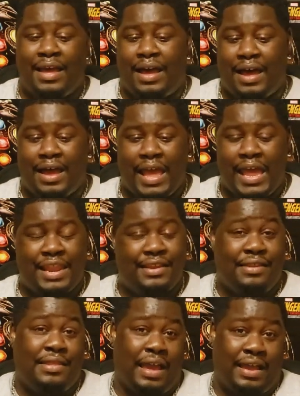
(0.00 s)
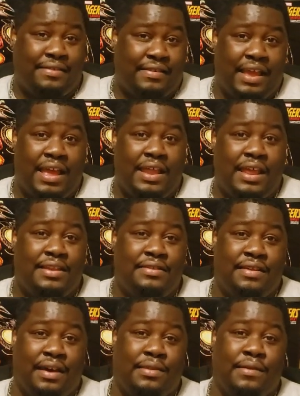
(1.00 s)
Like I said, it
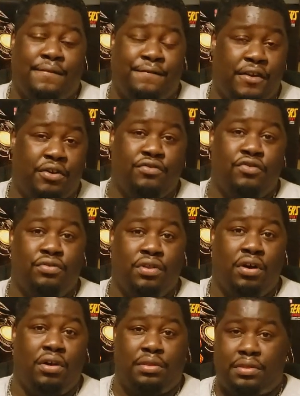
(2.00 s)
doesn't feel too long.